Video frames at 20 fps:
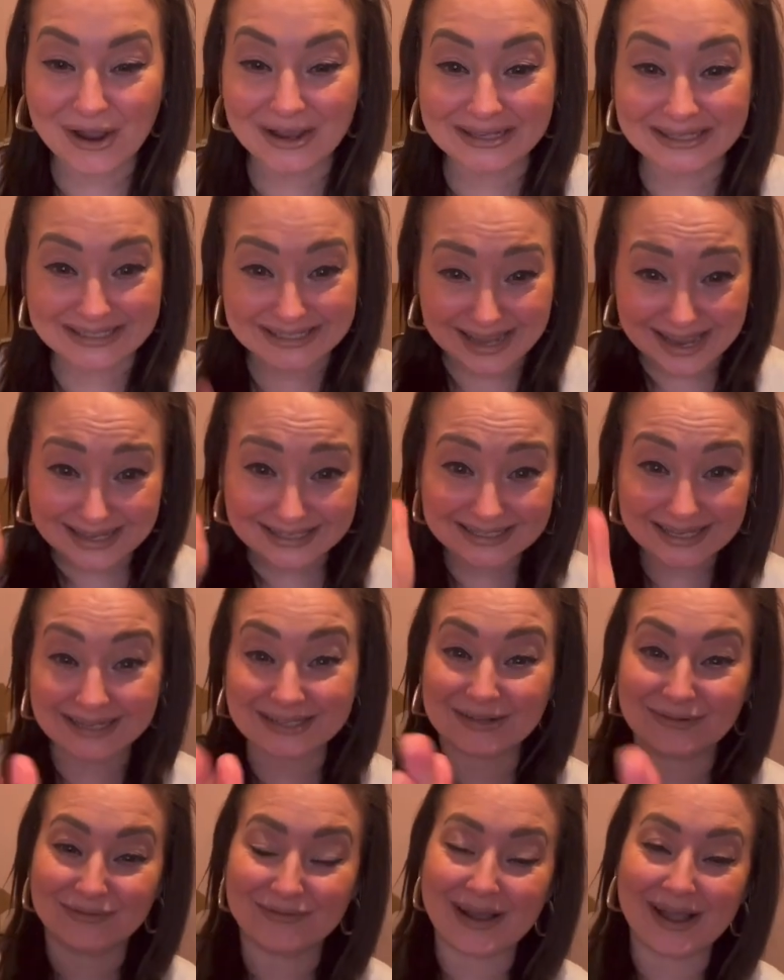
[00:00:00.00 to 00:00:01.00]
It's dissected
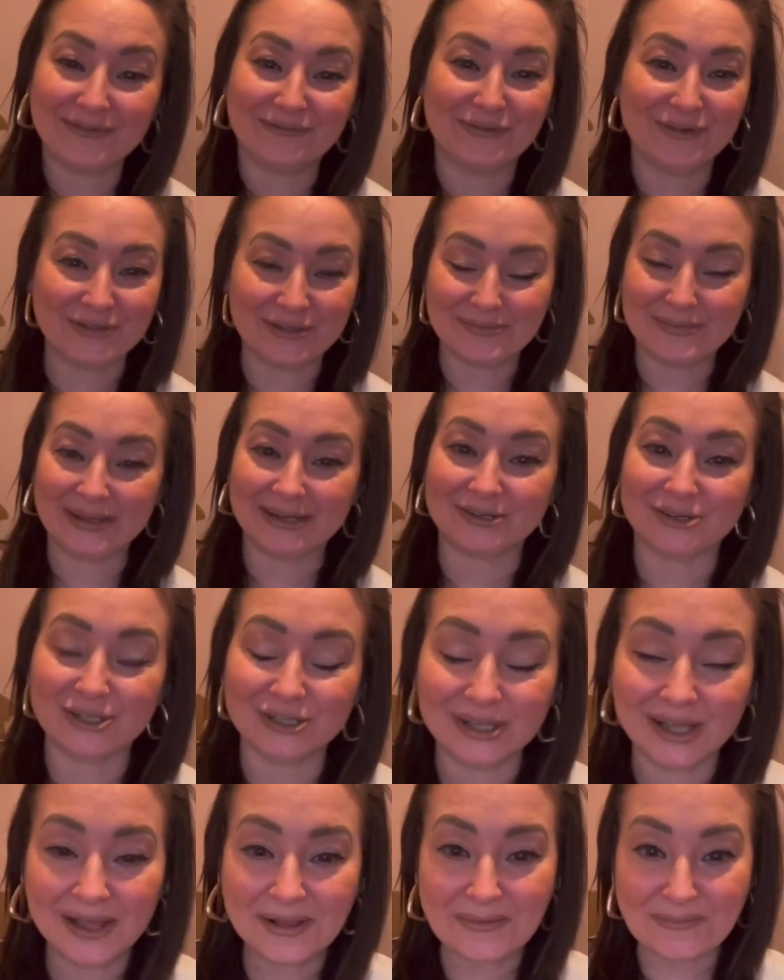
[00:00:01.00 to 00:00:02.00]
right through the
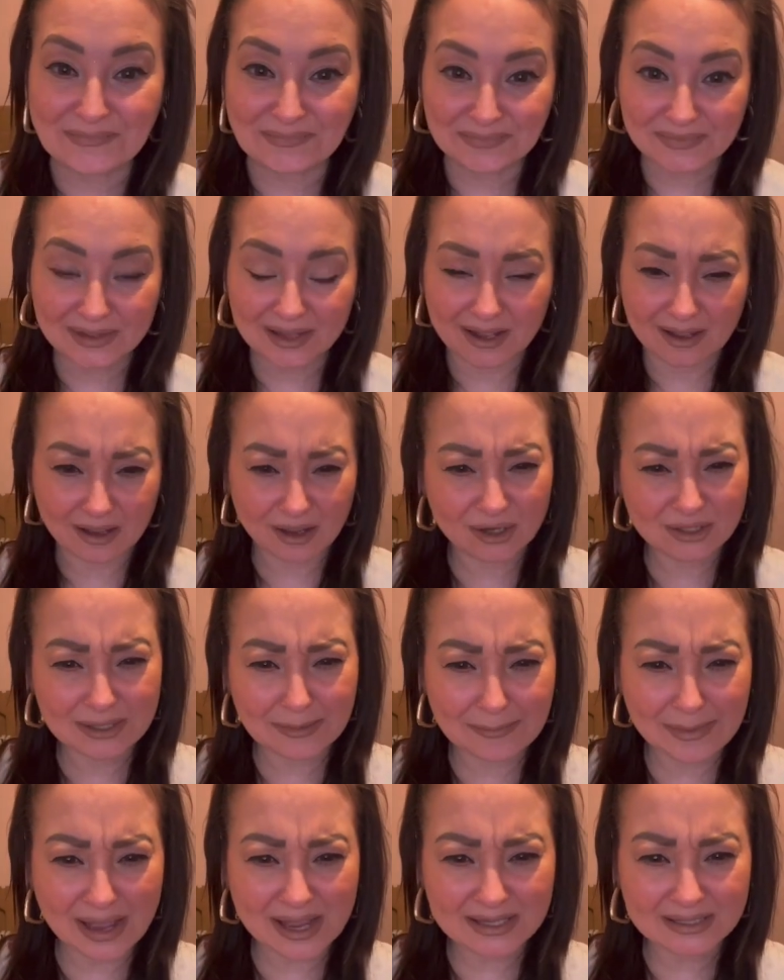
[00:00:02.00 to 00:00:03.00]
middle. Or is it
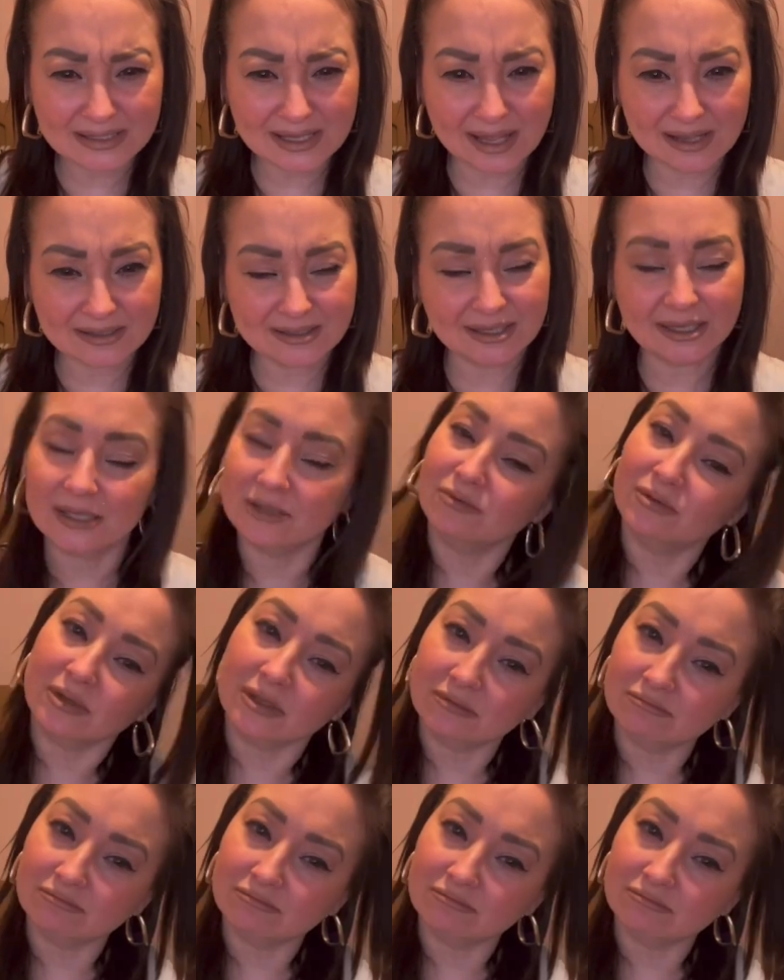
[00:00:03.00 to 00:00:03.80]
bisected? No,